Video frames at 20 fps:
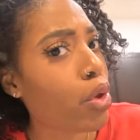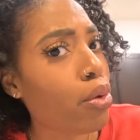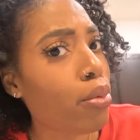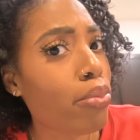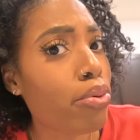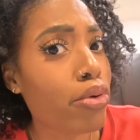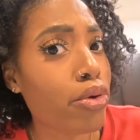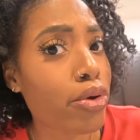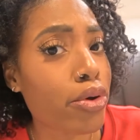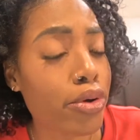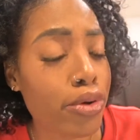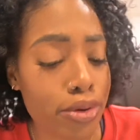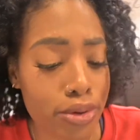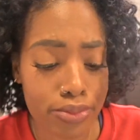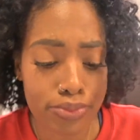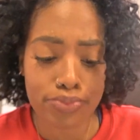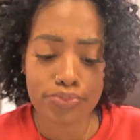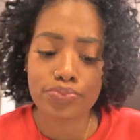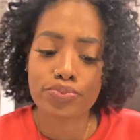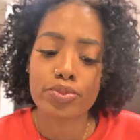Per,
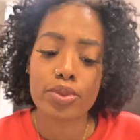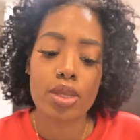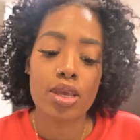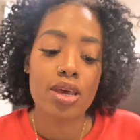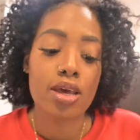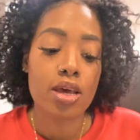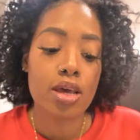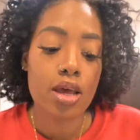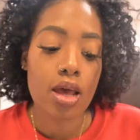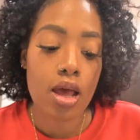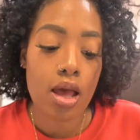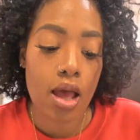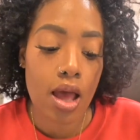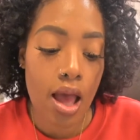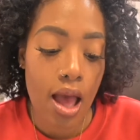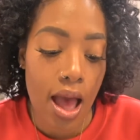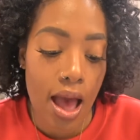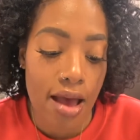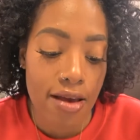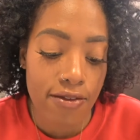
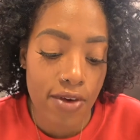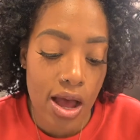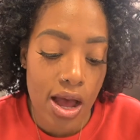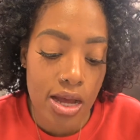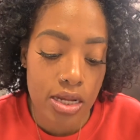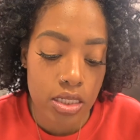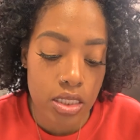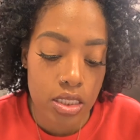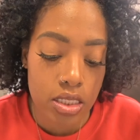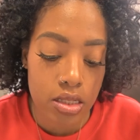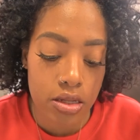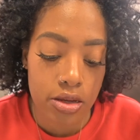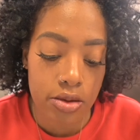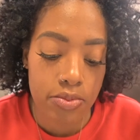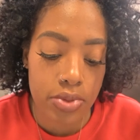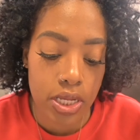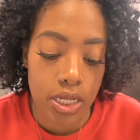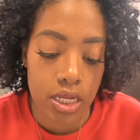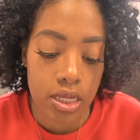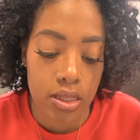I've honestly
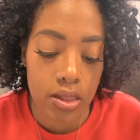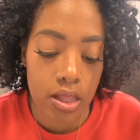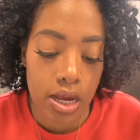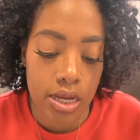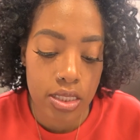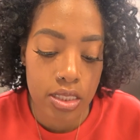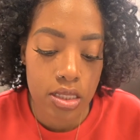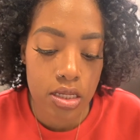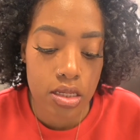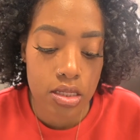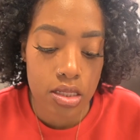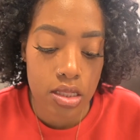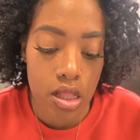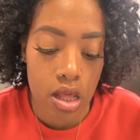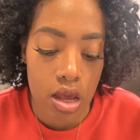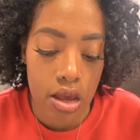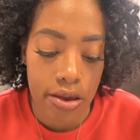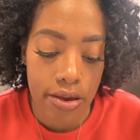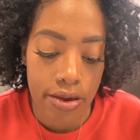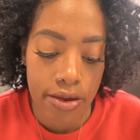been in like this
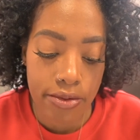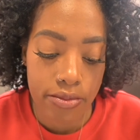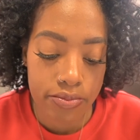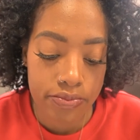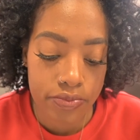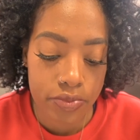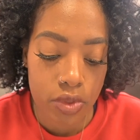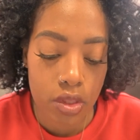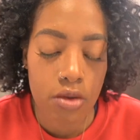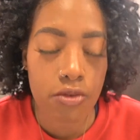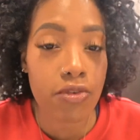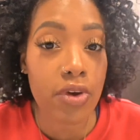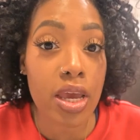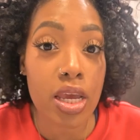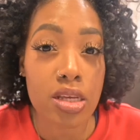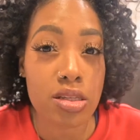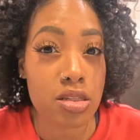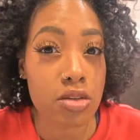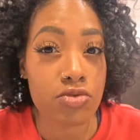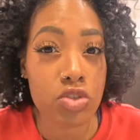like
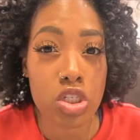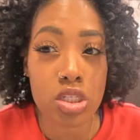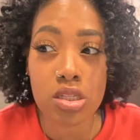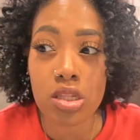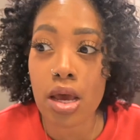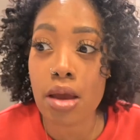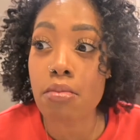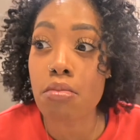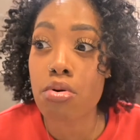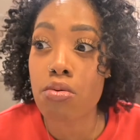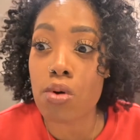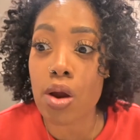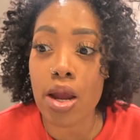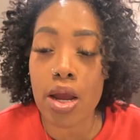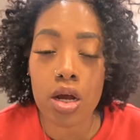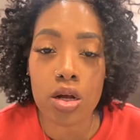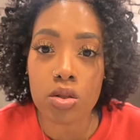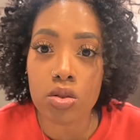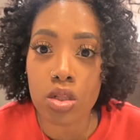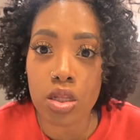phase of just like
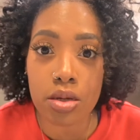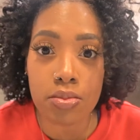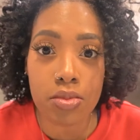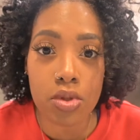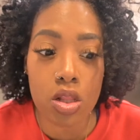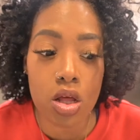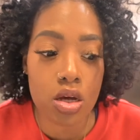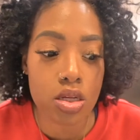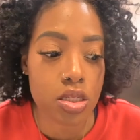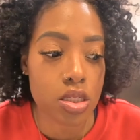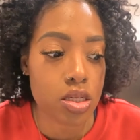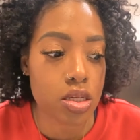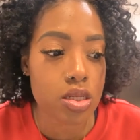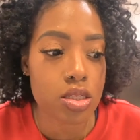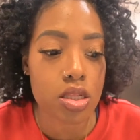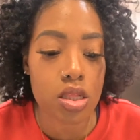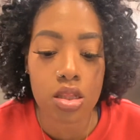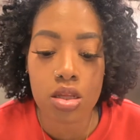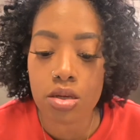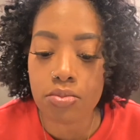brown lip
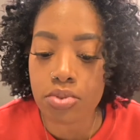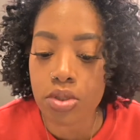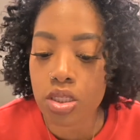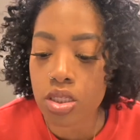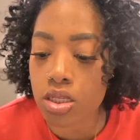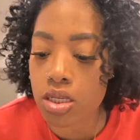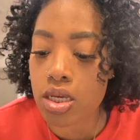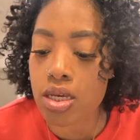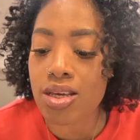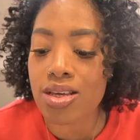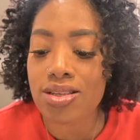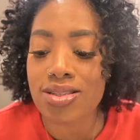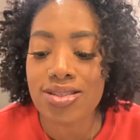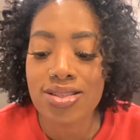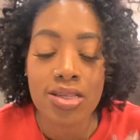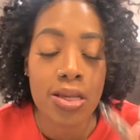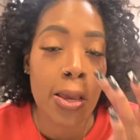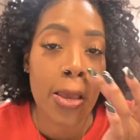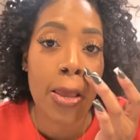glosses, lipsticks.